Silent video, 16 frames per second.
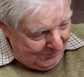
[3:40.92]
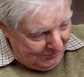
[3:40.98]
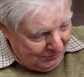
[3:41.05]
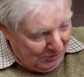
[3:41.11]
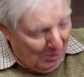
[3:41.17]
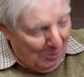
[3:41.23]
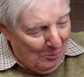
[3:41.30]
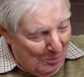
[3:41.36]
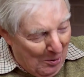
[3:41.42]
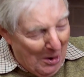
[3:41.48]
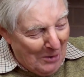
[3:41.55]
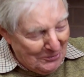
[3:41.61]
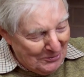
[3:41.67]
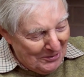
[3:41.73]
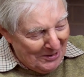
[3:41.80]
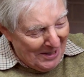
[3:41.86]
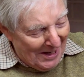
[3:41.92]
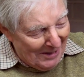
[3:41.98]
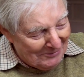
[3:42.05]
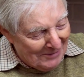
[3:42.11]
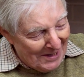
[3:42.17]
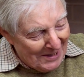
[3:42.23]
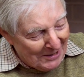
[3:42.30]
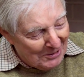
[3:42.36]
So one day I
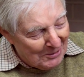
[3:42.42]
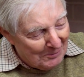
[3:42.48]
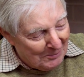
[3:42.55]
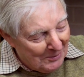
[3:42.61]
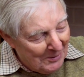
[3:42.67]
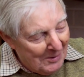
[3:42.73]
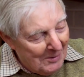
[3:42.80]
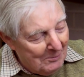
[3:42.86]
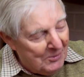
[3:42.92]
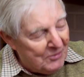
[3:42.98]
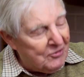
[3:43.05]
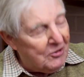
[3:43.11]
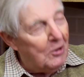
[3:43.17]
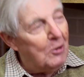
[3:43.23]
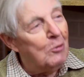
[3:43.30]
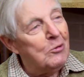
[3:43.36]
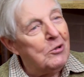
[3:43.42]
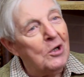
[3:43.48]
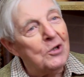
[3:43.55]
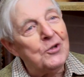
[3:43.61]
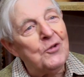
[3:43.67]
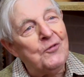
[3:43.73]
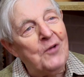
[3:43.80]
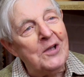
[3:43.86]
rang up Mr.
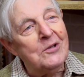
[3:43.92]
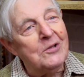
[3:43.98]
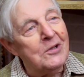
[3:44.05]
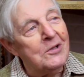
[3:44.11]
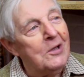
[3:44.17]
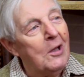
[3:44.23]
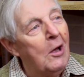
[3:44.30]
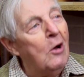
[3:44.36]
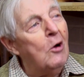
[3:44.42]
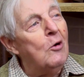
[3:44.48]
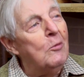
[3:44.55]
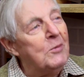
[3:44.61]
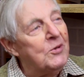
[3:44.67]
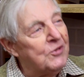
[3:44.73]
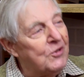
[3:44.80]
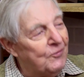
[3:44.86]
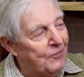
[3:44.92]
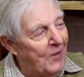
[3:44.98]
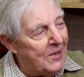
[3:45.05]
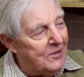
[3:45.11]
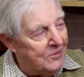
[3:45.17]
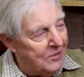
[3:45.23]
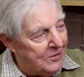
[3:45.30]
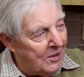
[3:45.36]
O'Connor Fenton. "Oh, Mr.
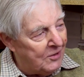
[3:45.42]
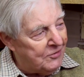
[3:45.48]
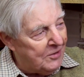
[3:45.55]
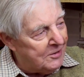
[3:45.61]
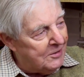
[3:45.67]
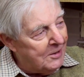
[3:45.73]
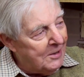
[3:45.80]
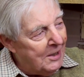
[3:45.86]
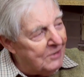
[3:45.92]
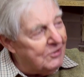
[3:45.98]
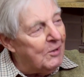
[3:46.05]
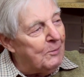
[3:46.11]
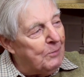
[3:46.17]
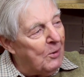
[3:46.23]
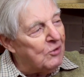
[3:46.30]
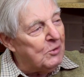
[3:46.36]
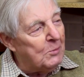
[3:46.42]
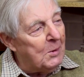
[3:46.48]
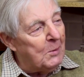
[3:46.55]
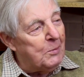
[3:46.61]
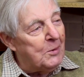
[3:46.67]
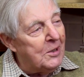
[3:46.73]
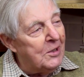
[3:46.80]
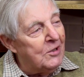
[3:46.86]
Fenton," I said, "is it possible,
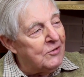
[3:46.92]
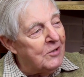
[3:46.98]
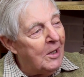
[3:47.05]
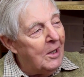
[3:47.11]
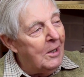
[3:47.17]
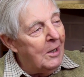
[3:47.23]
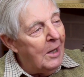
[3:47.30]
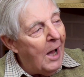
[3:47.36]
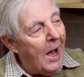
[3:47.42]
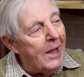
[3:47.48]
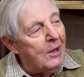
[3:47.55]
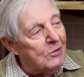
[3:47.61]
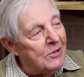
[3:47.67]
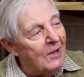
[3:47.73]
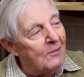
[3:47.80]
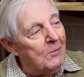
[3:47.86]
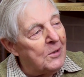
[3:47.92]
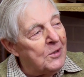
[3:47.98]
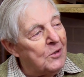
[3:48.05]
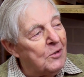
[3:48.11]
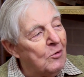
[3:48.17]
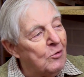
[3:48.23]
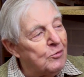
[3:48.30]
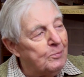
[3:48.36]
please, I could have one
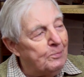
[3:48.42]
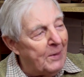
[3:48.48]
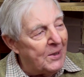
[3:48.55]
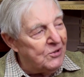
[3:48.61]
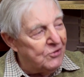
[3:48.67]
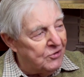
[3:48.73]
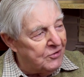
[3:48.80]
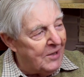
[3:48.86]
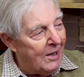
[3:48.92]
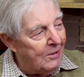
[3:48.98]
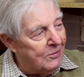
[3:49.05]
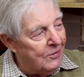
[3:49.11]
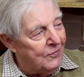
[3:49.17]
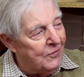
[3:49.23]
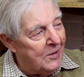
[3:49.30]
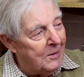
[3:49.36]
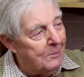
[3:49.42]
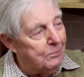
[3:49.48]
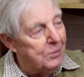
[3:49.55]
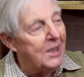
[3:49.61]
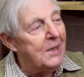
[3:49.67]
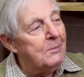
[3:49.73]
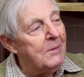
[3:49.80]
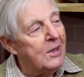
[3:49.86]
of those benches out of the
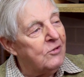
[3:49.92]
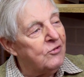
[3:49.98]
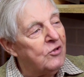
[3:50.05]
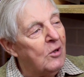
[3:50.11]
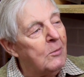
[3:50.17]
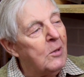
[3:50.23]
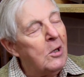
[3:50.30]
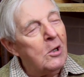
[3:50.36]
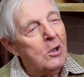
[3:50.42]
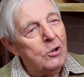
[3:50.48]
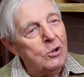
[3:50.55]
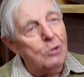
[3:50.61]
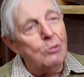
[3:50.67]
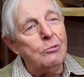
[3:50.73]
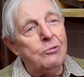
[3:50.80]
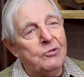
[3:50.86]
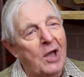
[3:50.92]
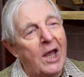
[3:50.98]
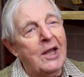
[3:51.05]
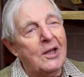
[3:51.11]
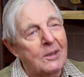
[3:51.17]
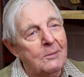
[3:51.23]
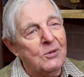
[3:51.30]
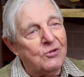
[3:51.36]
playmaker shop?" "You
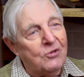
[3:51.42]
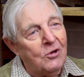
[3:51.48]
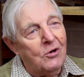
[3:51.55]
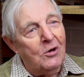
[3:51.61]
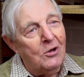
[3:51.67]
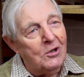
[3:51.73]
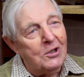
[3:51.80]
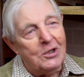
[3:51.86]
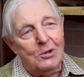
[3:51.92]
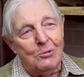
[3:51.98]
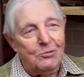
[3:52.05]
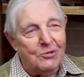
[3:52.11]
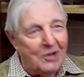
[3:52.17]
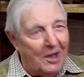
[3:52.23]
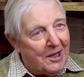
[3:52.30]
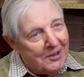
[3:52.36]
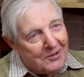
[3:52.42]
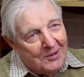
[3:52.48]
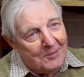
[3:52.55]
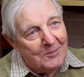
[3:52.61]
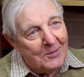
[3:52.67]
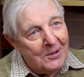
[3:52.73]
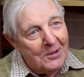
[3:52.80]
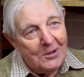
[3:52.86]
take them, Mr. Hawley, you take
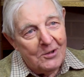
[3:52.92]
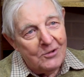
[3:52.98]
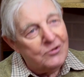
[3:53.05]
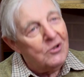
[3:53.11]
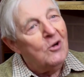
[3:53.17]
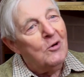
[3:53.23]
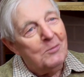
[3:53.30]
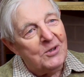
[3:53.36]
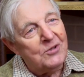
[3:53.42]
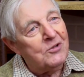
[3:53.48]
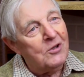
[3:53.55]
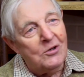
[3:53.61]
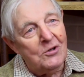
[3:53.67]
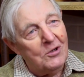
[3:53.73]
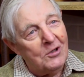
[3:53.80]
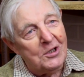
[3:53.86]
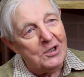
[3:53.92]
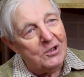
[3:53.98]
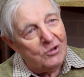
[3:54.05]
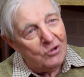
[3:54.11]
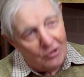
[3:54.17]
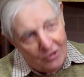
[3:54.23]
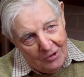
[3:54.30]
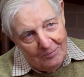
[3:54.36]
them." So Mr. Hawley
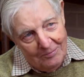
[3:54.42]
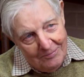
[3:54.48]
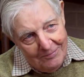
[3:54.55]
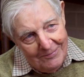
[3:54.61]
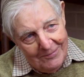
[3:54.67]
took them.